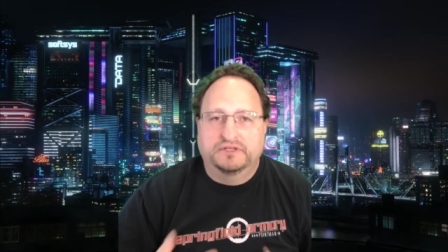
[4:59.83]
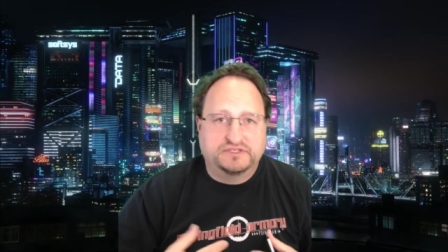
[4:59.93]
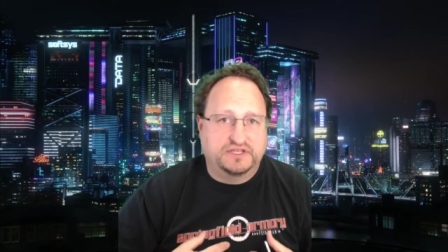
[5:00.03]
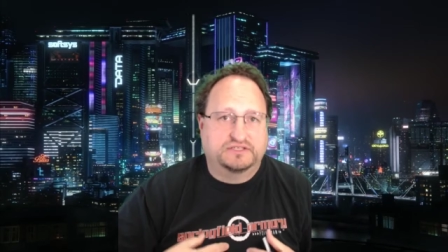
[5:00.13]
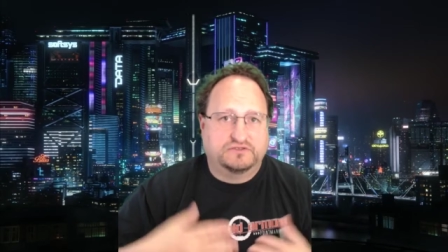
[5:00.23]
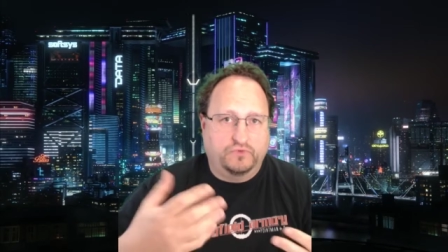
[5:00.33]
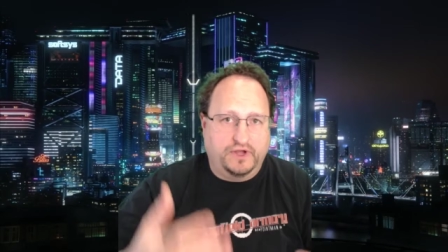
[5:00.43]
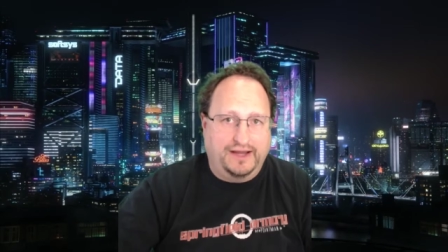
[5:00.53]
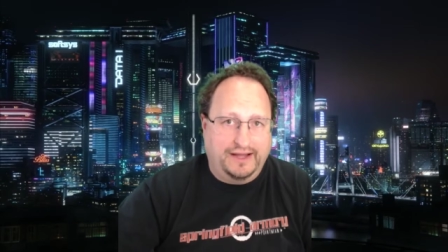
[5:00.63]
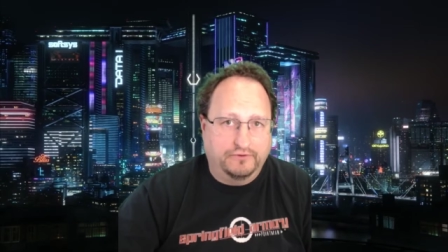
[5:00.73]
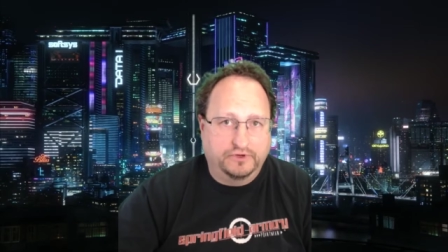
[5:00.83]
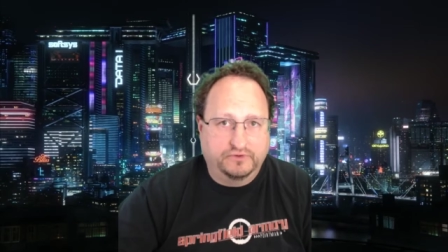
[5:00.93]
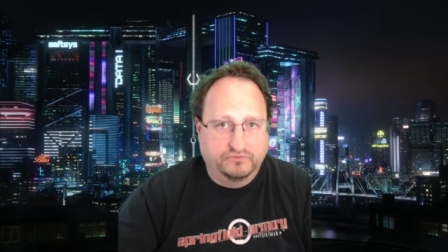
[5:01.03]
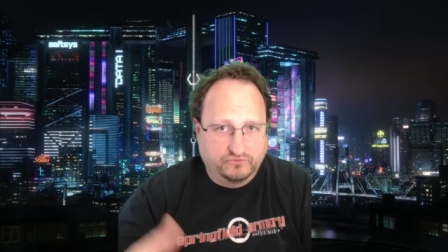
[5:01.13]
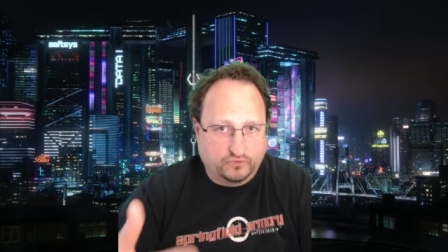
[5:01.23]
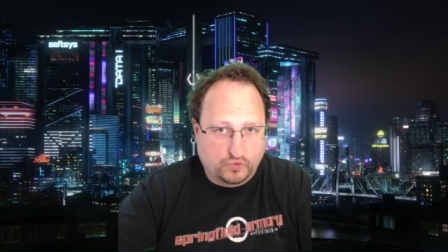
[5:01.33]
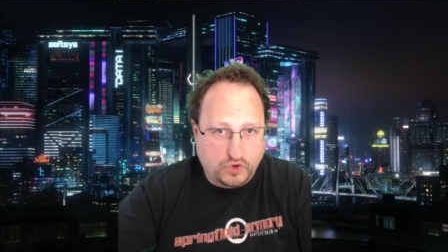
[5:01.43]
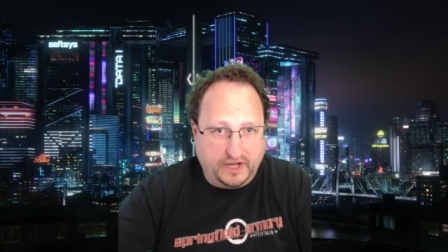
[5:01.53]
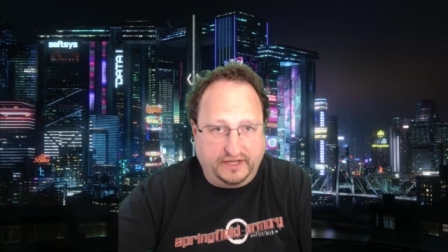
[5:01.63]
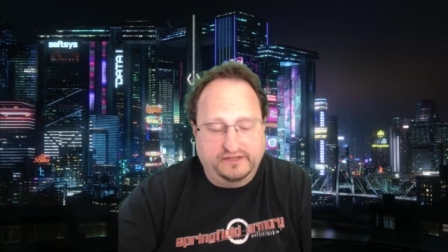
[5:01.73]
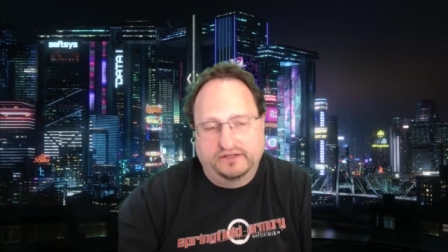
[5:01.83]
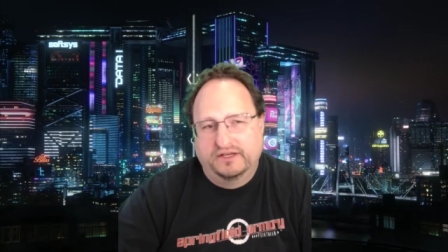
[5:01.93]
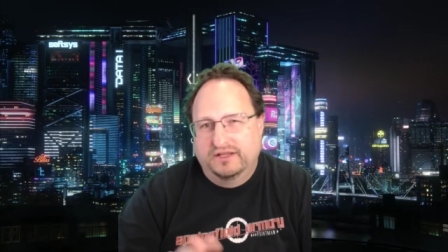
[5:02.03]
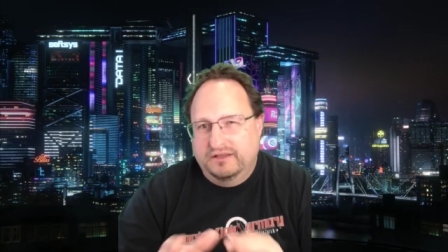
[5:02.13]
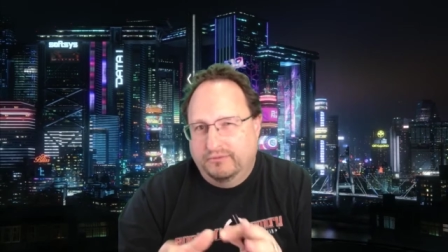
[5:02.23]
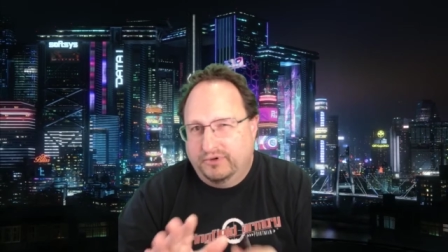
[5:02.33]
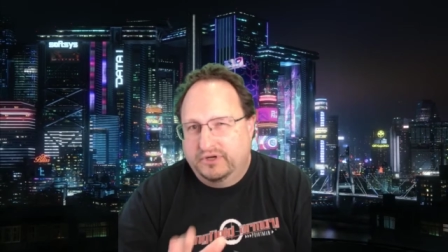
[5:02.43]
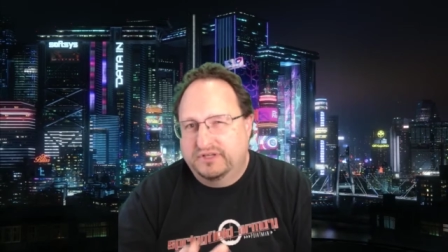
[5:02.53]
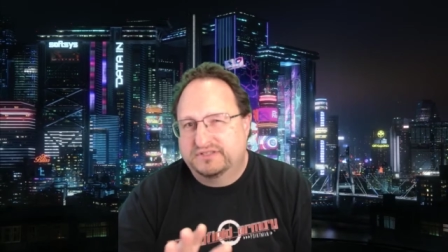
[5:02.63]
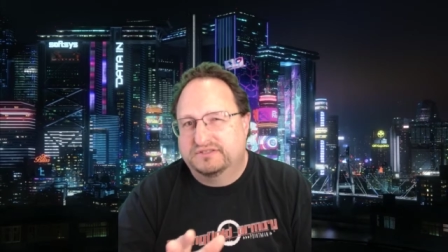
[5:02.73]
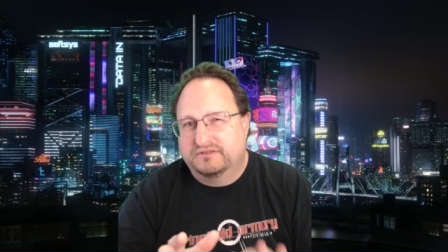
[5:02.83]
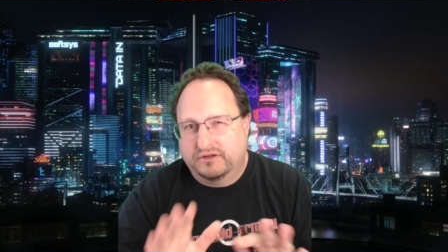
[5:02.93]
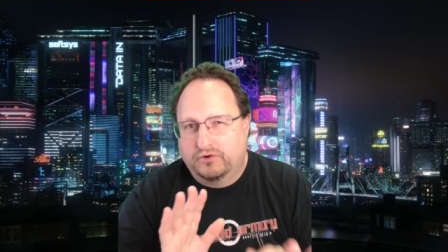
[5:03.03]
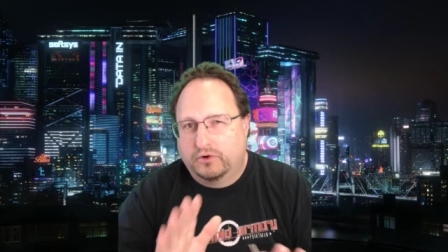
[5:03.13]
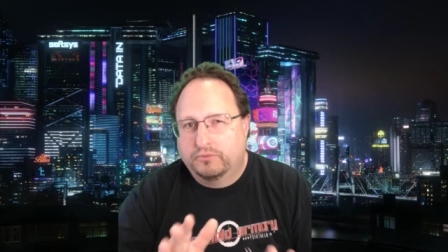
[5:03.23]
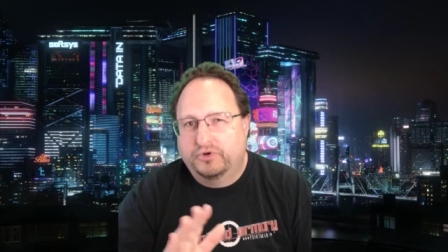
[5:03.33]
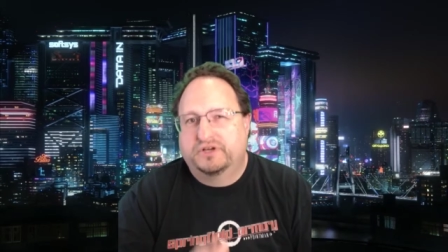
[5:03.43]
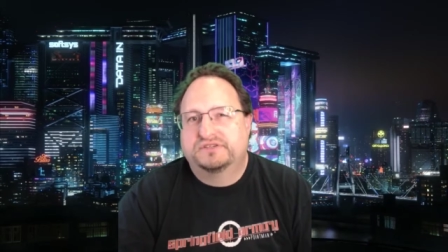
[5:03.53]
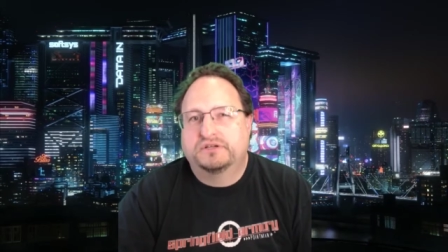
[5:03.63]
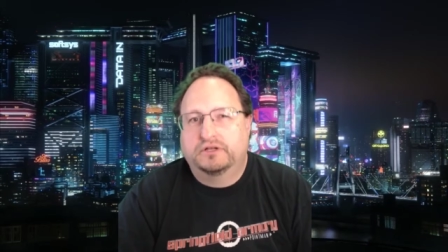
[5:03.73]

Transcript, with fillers: At least that's the way I would run it. The book isn't, the core book